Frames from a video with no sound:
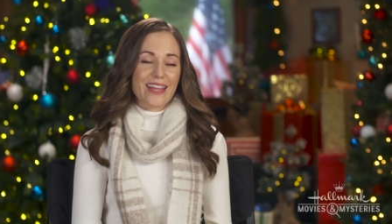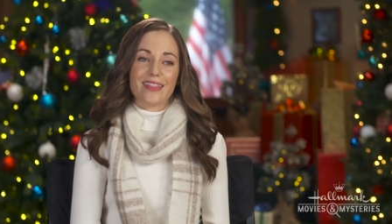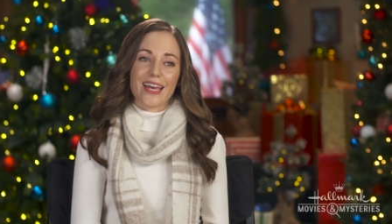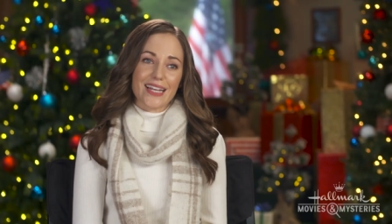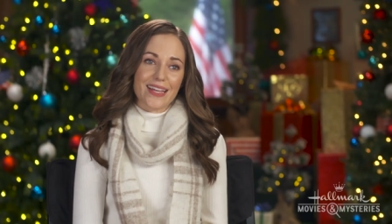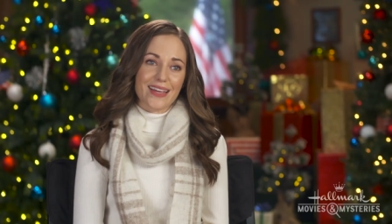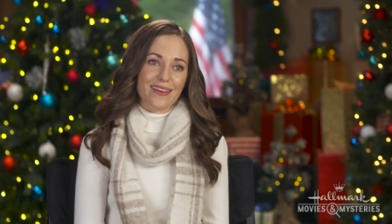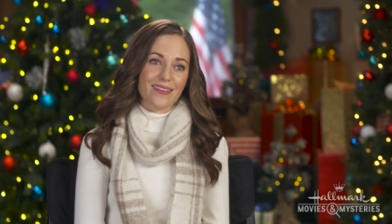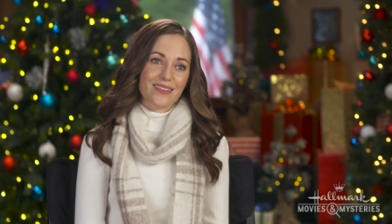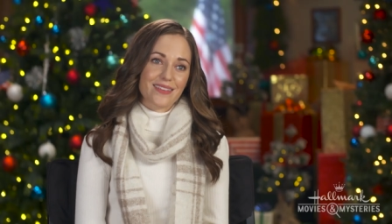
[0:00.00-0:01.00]

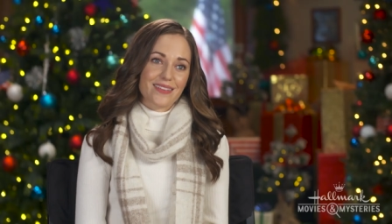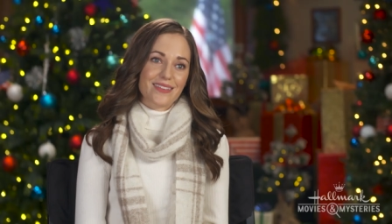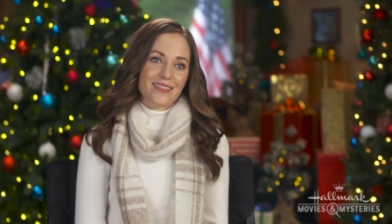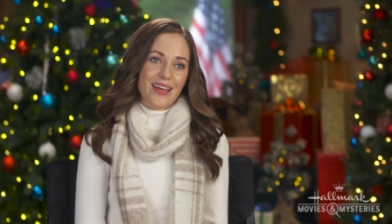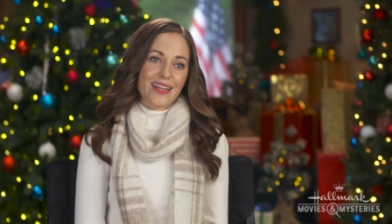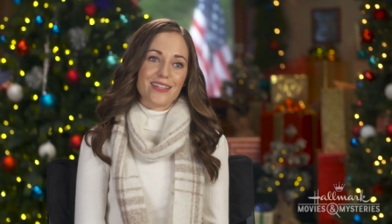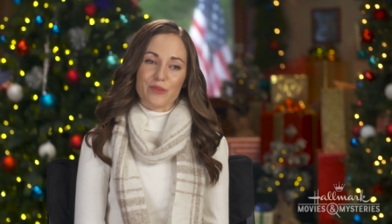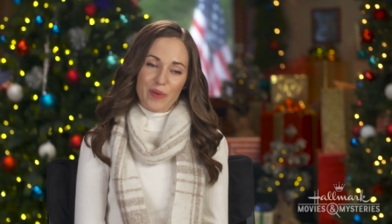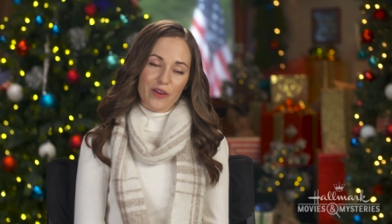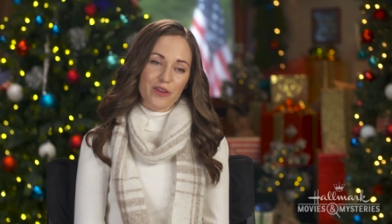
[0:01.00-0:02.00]
enlightening and
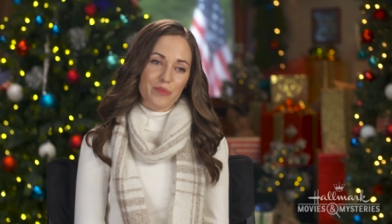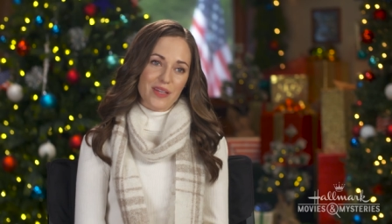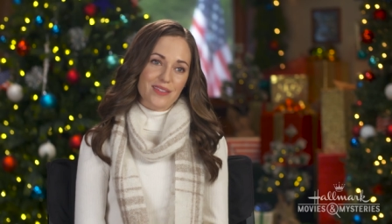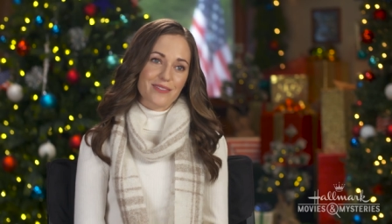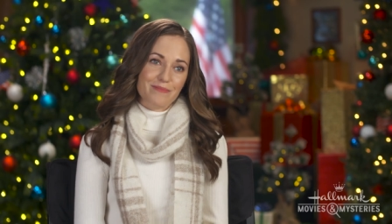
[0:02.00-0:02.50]
inspiring piece.